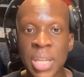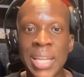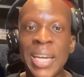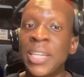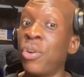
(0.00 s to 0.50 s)

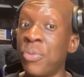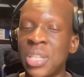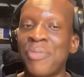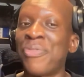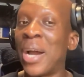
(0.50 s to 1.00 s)
And then obviously
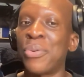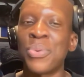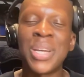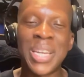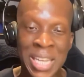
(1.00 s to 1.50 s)
the
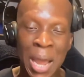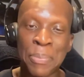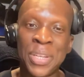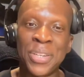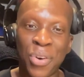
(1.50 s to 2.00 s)
final is
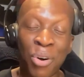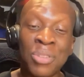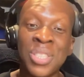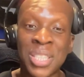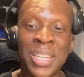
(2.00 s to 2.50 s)
happening
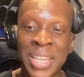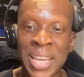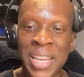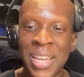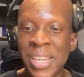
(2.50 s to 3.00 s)
on
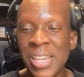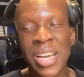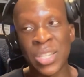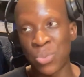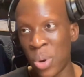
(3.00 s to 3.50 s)
Sunday
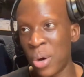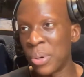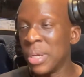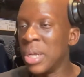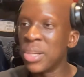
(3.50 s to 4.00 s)
as well.